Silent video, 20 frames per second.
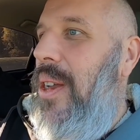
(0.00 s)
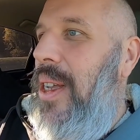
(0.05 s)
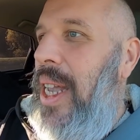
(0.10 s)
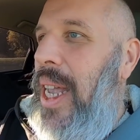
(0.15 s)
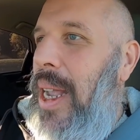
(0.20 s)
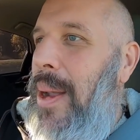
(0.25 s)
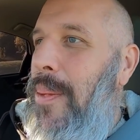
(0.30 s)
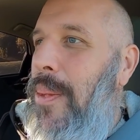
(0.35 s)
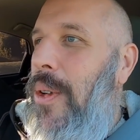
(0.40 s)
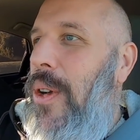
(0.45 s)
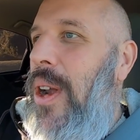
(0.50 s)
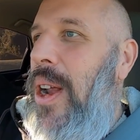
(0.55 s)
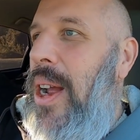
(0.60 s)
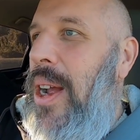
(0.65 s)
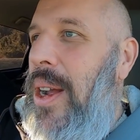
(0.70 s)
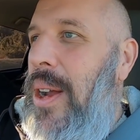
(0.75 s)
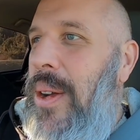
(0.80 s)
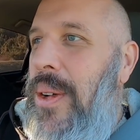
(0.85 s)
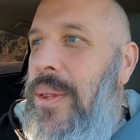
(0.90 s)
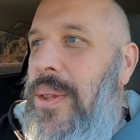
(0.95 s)

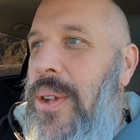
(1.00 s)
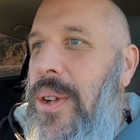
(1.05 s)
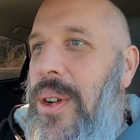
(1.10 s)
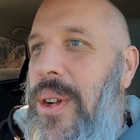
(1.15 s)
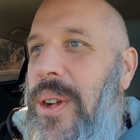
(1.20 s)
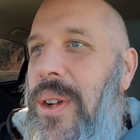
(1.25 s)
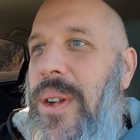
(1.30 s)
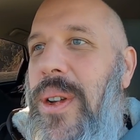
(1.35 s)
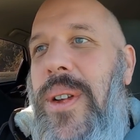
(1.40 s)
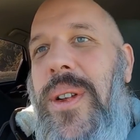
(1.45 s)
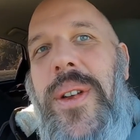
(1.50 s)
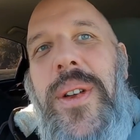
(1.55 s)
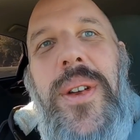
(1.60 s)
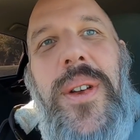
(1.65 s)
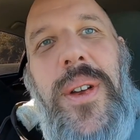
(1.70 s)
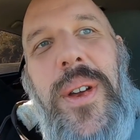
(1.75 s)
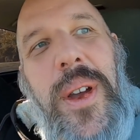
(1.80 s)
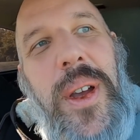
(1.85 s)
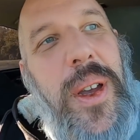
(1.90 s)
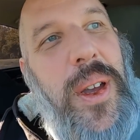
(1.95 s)
campground, or
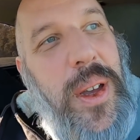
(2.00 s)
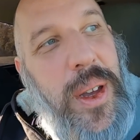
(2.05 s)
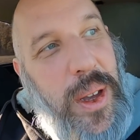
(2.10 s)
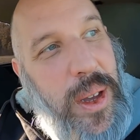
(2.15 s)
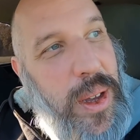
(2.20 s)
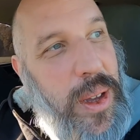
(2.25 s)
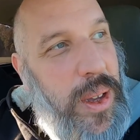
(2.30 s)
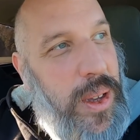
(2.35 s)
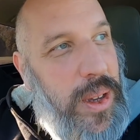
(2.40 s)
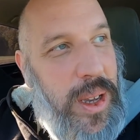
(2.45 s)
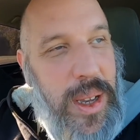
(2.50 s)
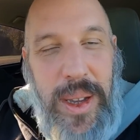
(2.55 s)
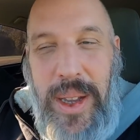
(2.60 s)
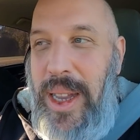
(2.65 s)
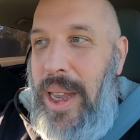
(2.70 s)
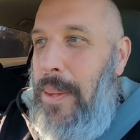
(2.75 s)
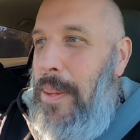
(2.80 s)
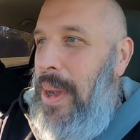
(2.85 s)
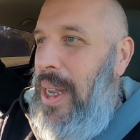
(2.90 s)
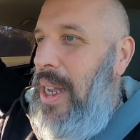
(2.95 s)
could
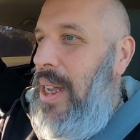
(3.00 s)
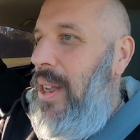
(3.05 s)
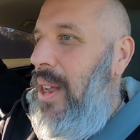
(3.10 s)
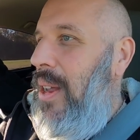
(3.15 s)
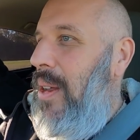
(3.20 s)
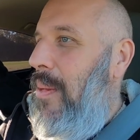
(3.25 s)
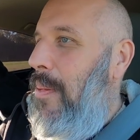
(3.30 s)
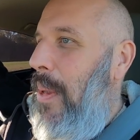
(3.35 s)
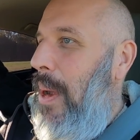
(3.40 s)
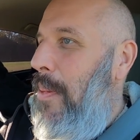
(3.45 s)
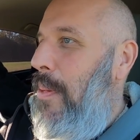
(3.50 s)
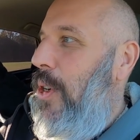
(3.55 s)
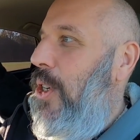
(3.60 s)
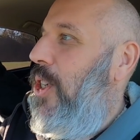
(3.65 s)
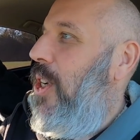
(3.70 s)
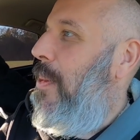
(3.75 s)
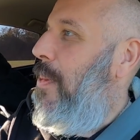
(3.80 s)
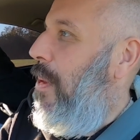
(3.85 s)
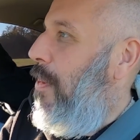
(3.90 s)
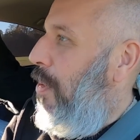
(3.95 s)
get me a
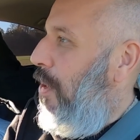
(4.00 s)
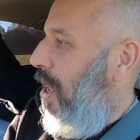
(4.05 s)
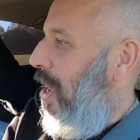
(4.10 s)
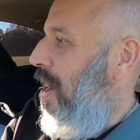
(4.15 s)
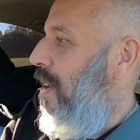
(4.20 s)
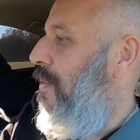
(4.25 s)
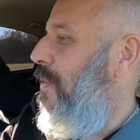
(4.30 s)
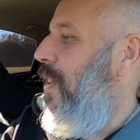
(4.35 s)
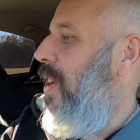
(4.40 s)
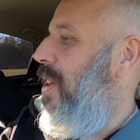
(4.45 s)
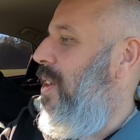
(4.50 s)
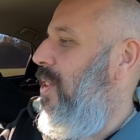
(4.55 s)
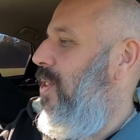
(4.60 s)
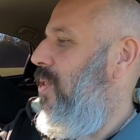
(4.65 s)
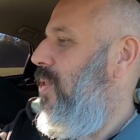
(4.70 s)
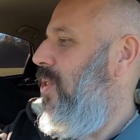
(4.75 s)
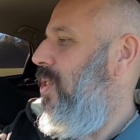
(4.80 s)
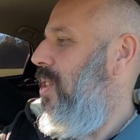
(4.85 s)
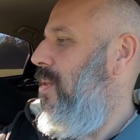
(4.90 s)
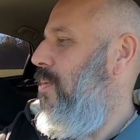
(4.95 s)
membership at Planet Fitness
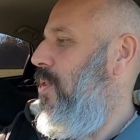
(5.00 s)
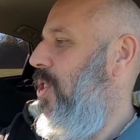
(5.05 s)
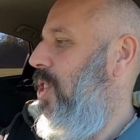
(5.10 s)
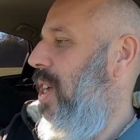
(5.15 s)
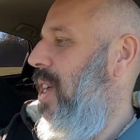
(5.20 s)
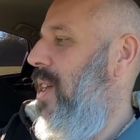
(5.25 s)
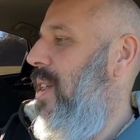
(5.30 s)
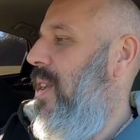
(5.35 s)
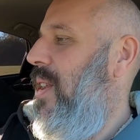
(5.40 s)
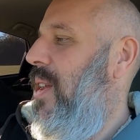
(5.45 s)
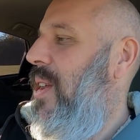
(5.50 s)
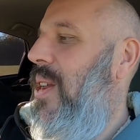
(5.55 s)
or some shit,